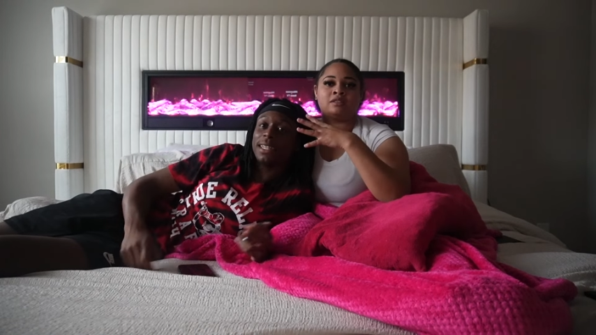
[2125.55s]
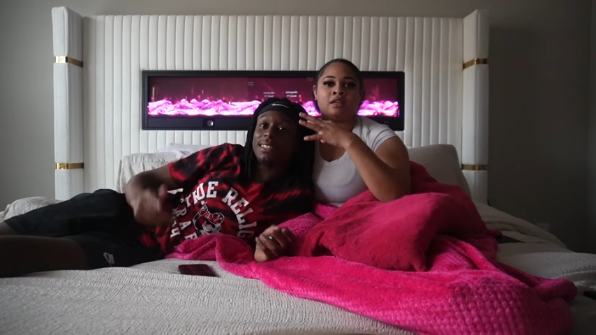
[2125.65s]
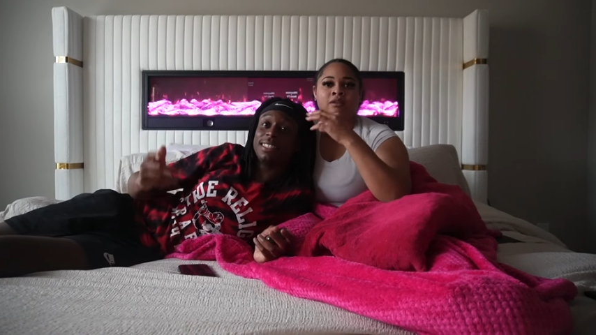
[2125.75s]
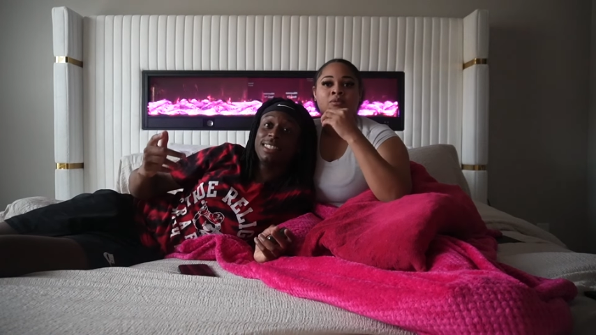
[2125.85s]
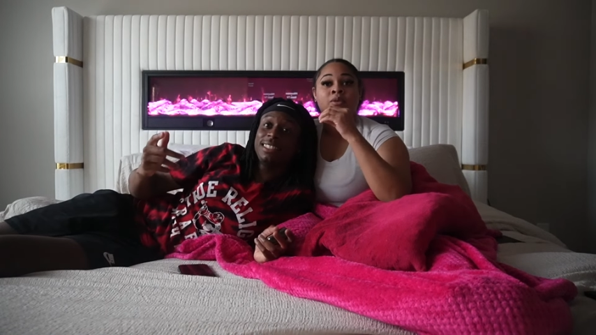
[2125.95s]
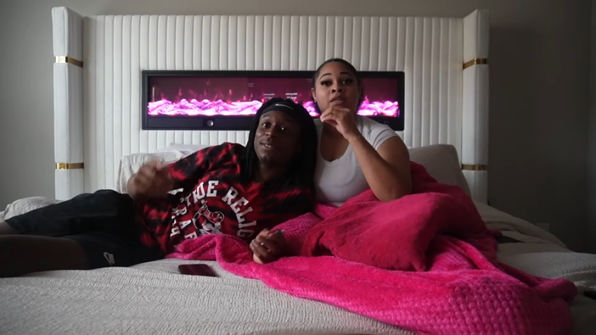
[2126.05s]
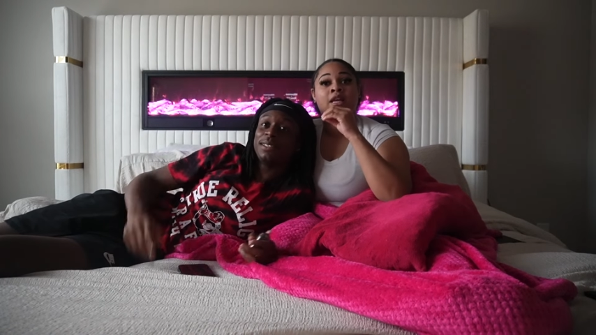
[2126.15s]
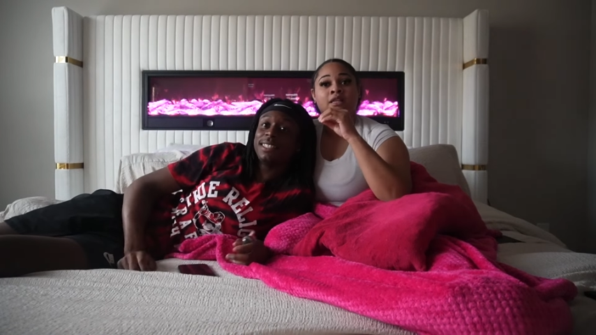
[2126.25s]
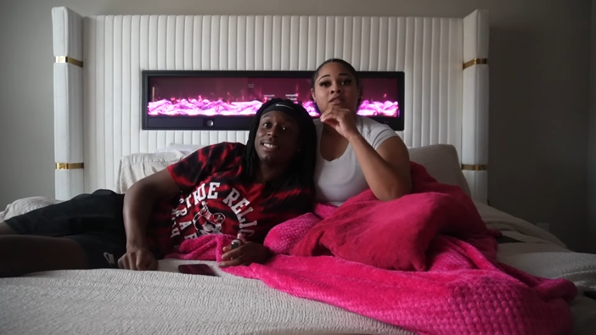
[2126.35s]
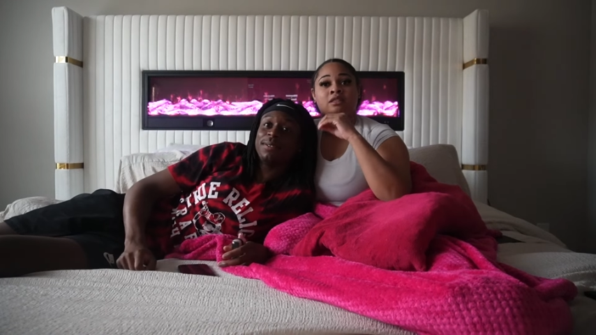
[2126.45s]
Speaker 1: Like See, we, we,
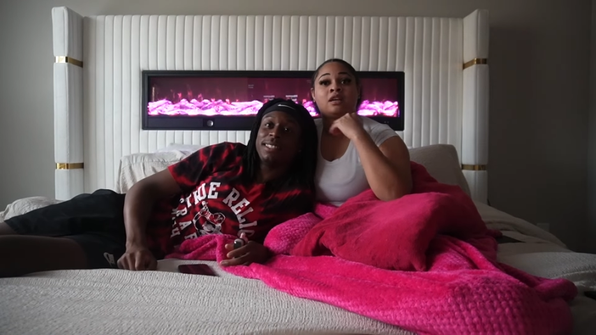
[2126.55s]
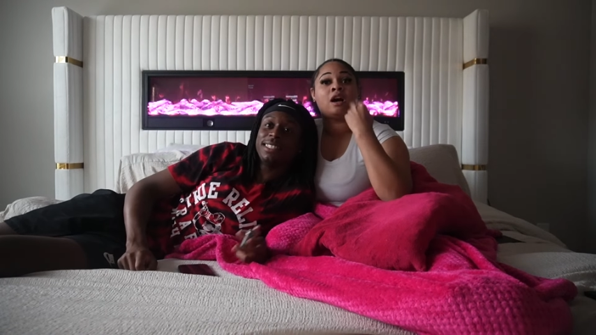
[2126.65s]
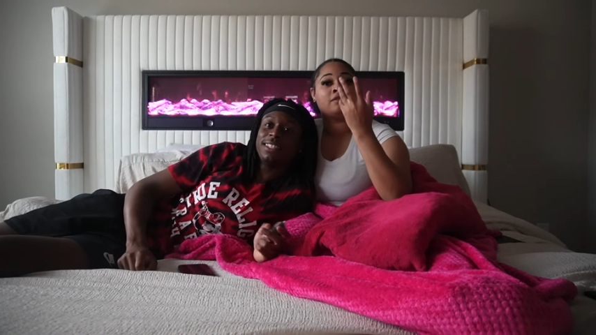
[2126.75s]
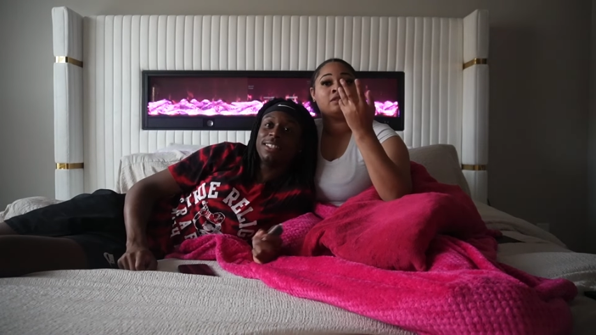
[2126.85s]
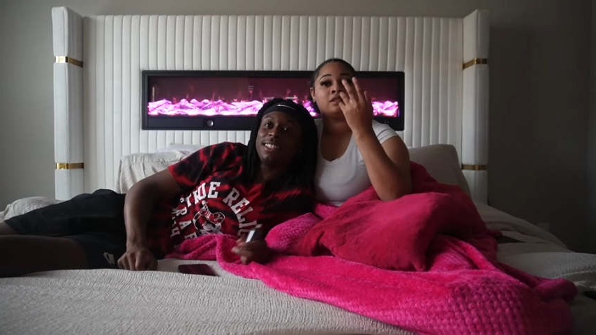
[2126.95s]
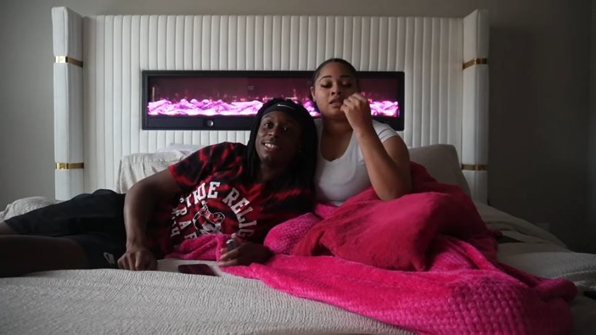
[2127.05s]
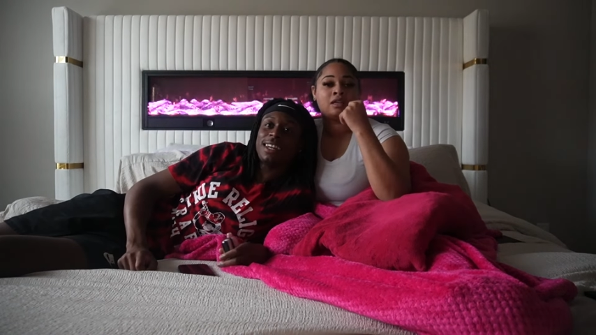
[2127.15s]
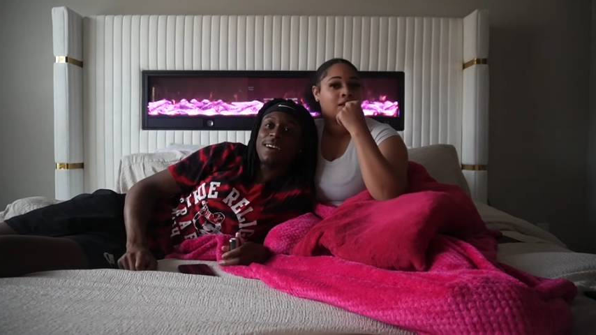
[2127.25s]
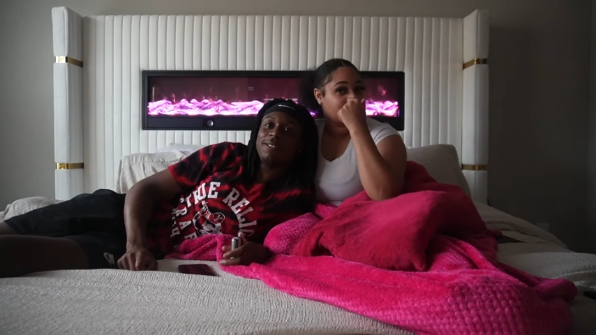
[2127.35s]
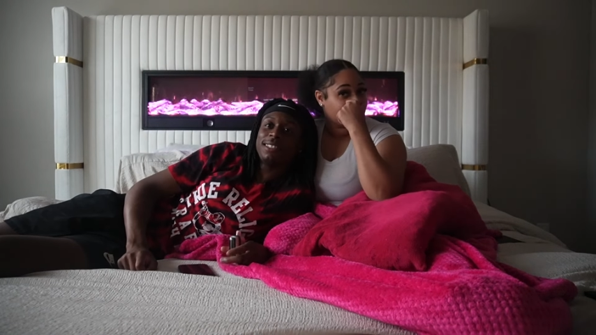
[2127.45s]
like to we conversate.
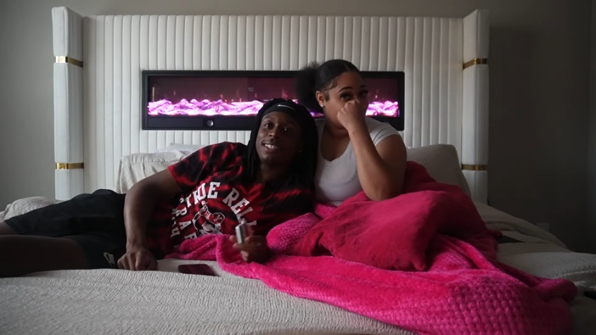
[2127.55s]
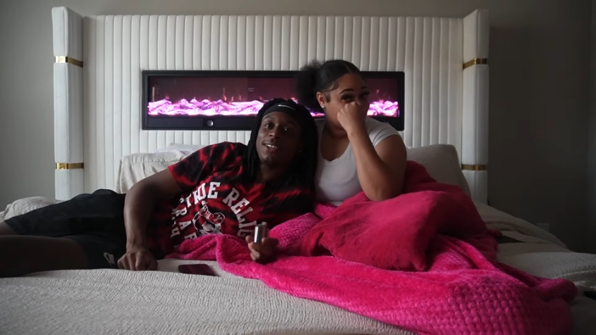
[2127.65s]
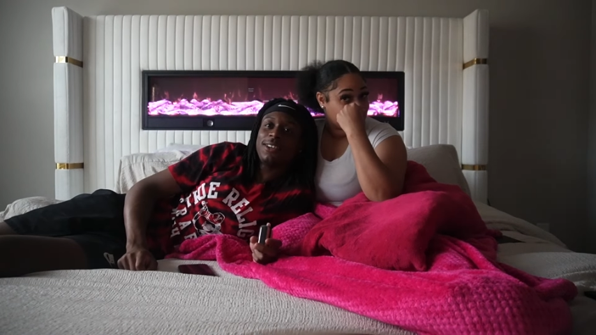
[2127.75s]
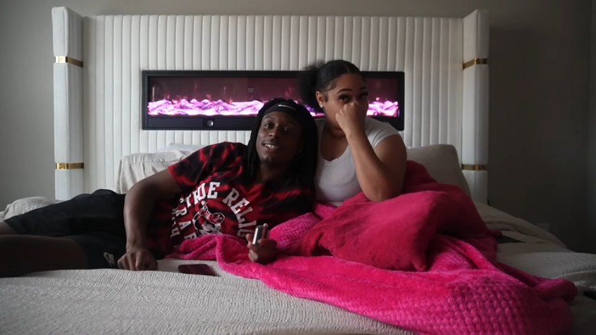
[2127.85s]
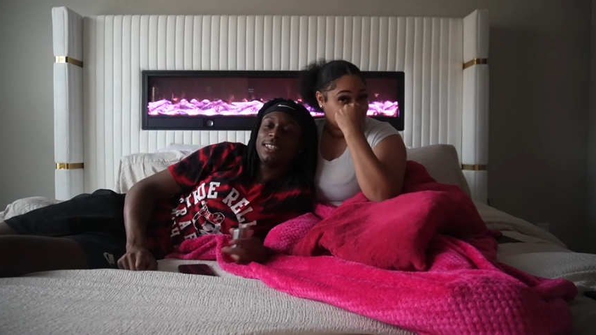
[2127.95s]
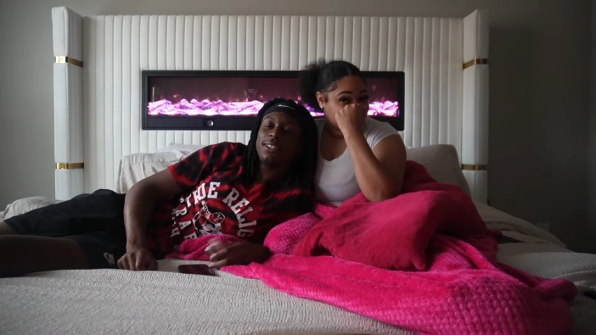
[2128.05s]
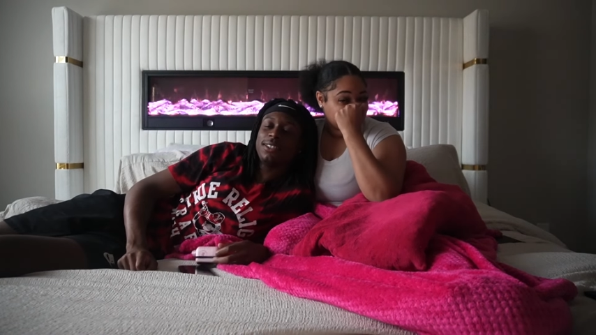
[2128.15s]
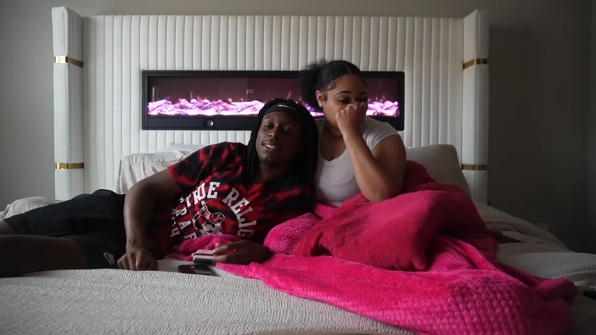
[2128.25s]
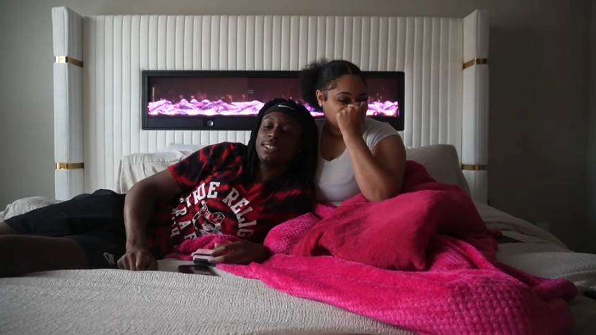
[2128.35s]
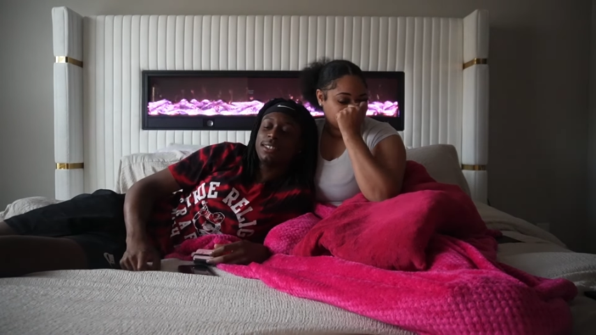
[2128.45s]
Conversate all day long.
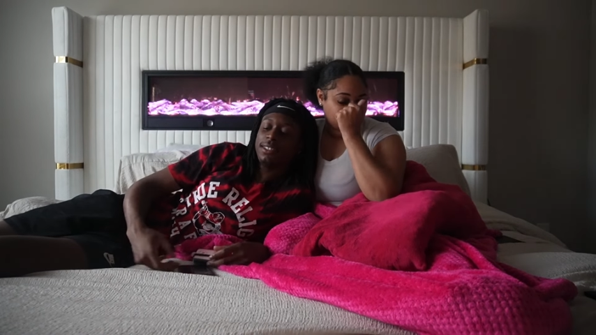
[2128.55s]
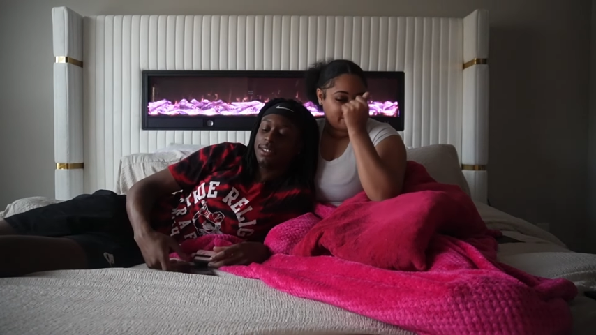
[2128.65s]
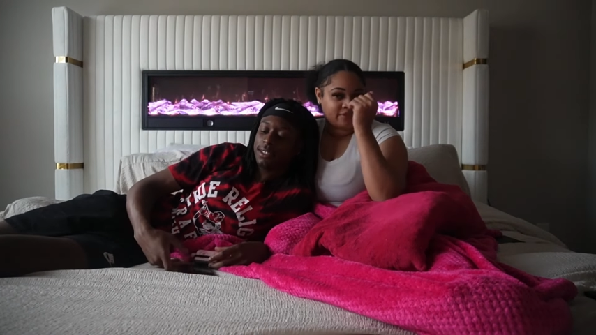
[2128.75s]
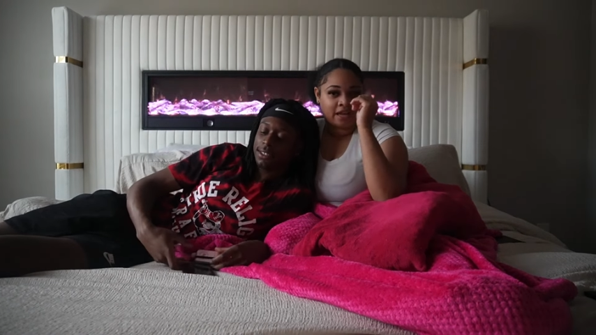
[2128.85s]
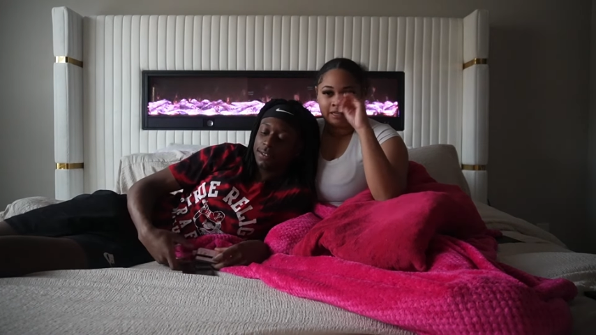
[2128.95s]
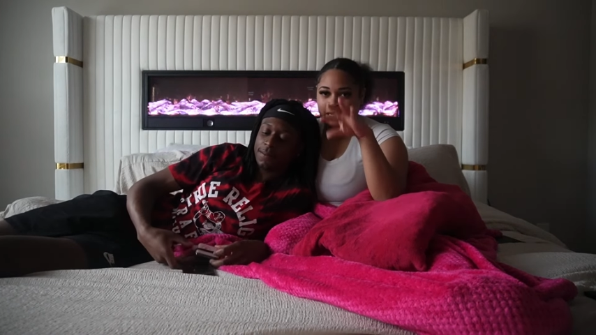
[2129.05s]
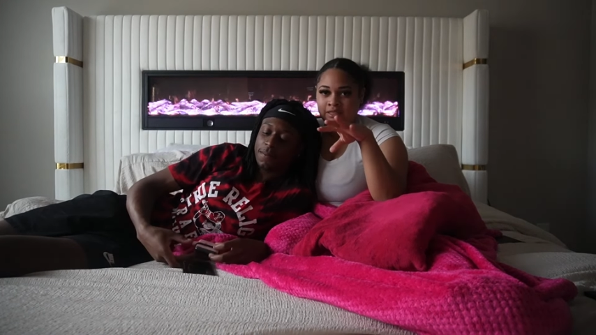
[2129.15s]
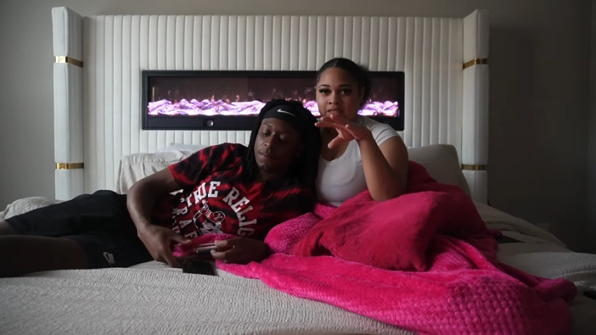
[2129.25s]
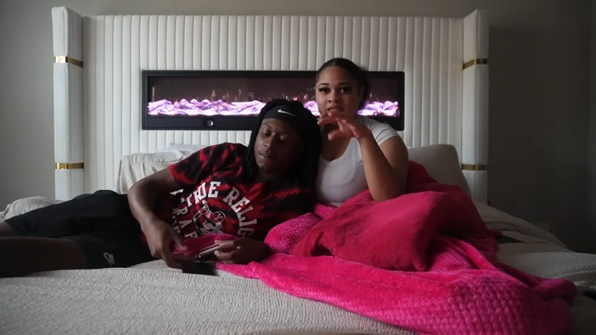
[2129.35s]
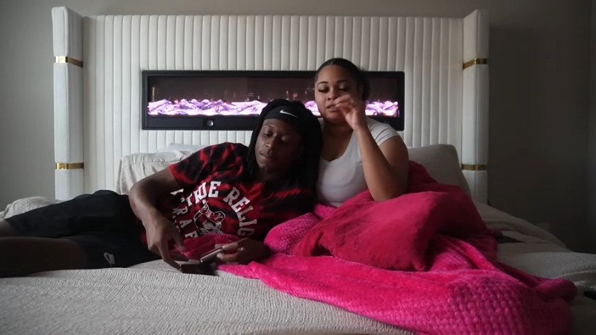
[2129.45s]
So if y'all
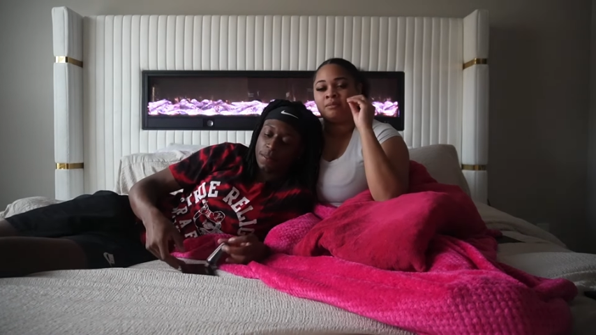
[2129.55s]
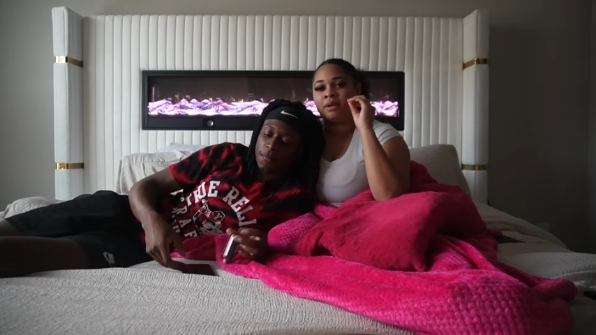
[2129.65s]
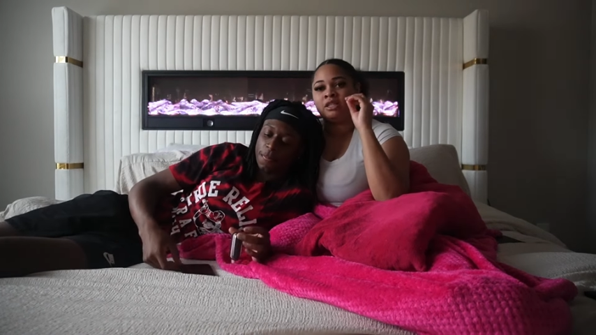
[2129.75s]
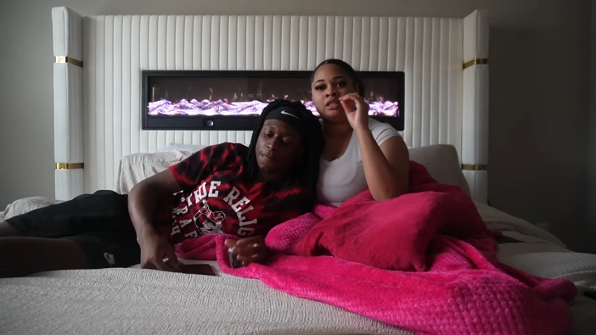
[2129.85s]
liked it, then make